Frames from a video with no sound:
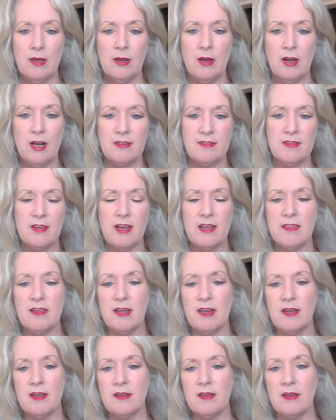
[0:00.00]
I say
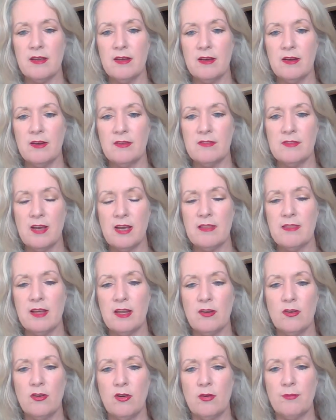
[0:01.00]

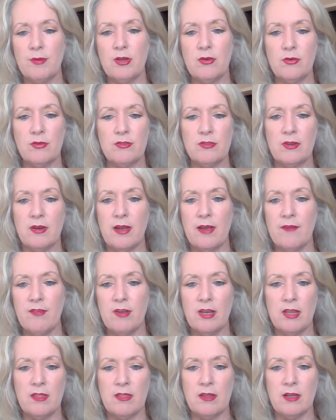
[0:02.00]
that not because I have
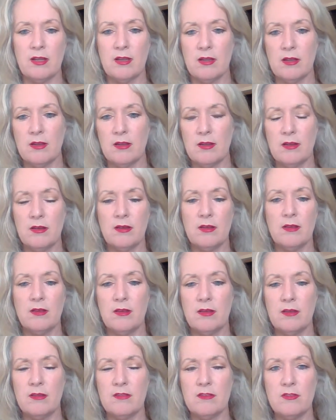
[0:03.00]
anything,
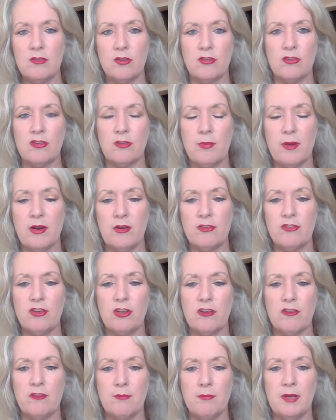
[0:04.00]
this is not
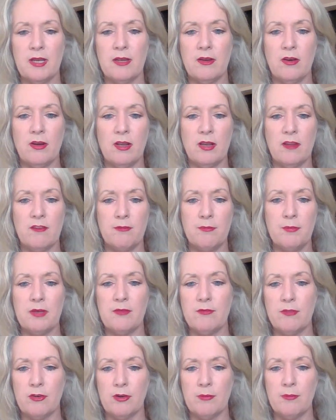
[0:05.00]
disparaging of men. I love
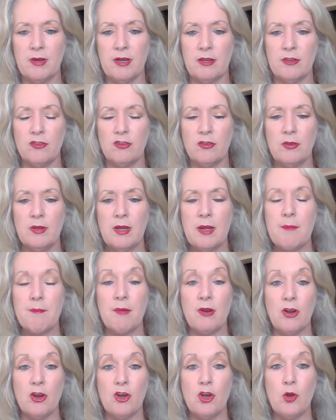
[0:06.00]
men very much,
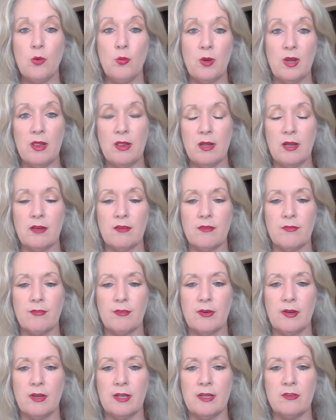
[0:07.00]
but I know we think
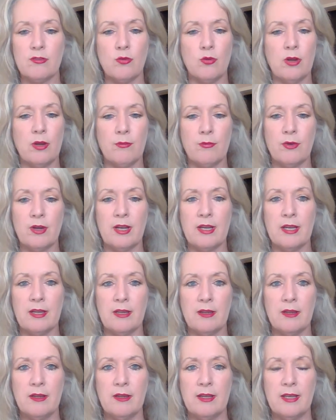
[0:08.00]
differently is all I'm really
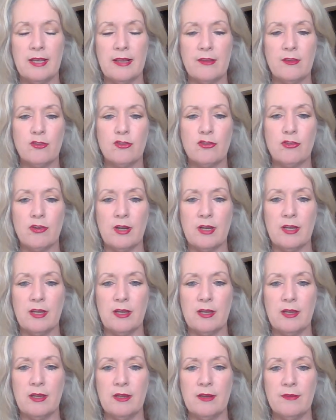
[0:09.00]
illustrating
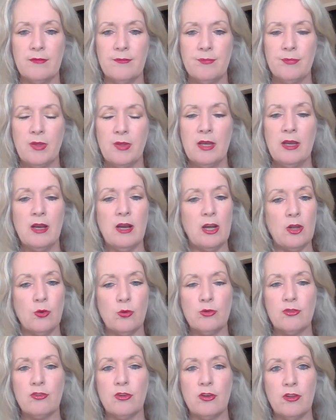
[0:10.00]
here. I
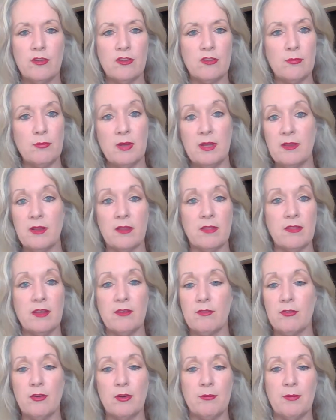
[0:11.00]
also know there's men that
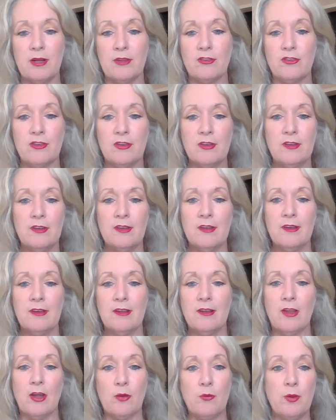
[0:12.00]
think very much
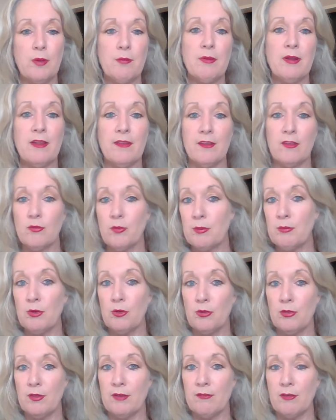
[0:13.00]
like women, and there's women
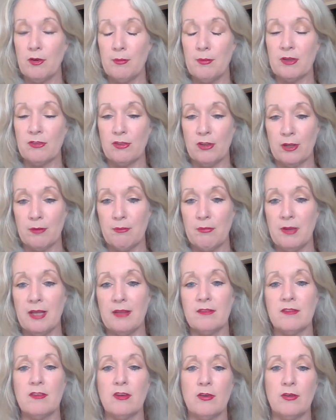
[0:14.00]
who think very much like
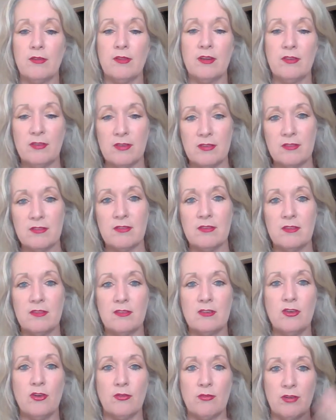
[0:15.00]
men. So
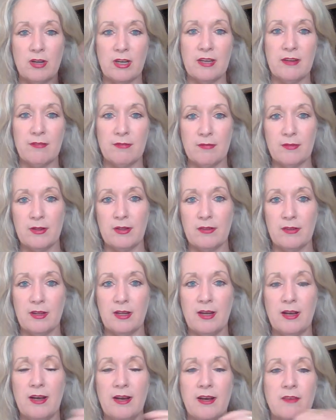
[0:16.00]
it's not really a
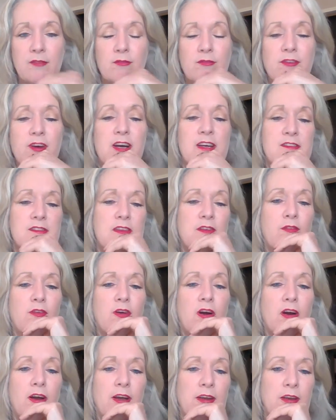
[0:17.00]
hard and fast
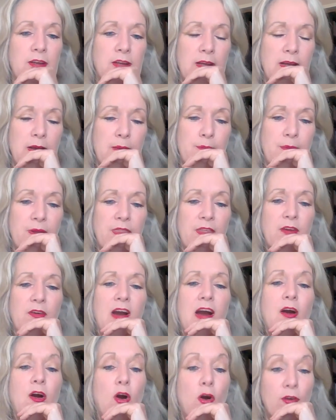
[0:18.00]
divide, but there
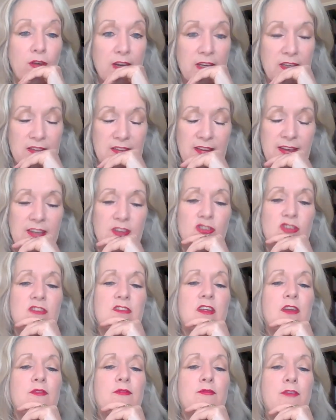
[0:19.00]
are orientations
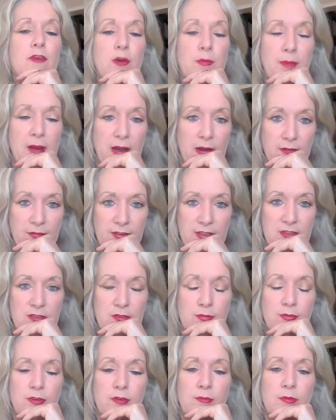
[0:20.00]
that are very powerfully
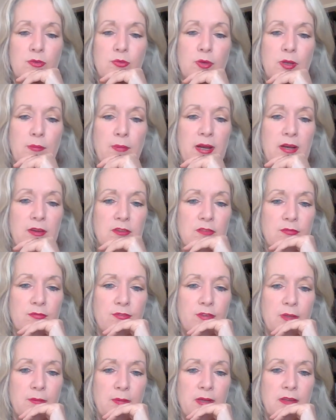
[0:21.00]
different between males and
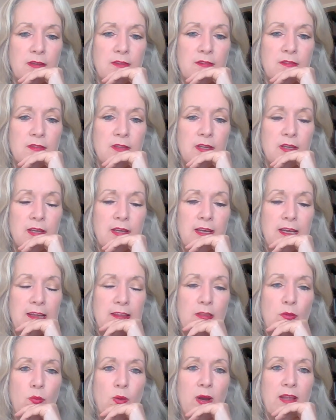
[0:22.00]
females
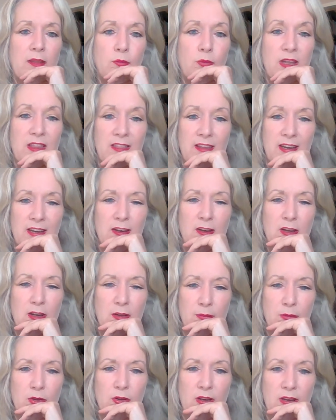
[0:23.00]
in the way that we think and
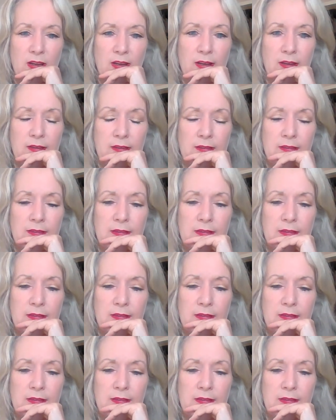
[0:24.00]
communicate.